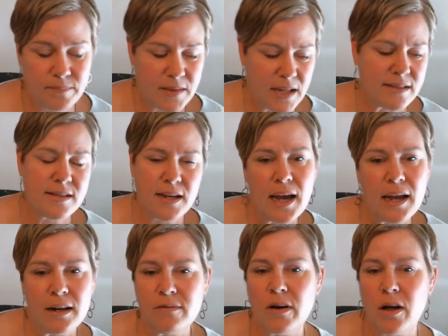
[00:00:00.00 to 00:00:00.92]
That's the
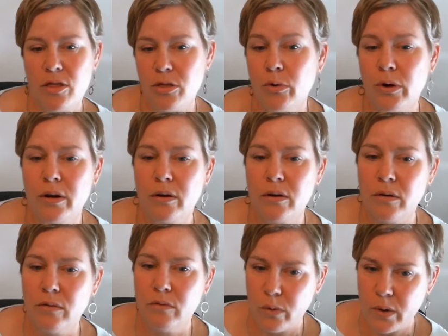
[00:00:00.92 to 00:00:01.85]
kind of
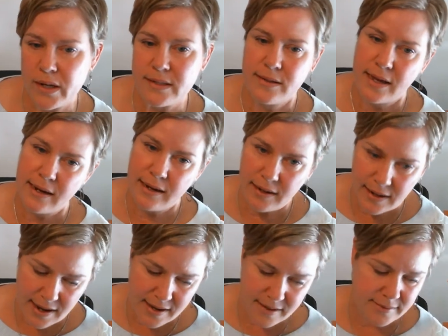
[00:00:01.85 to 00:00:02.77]
authorial voice that he
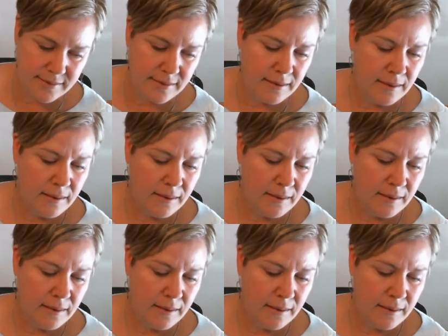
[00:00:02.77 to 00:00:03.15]
has.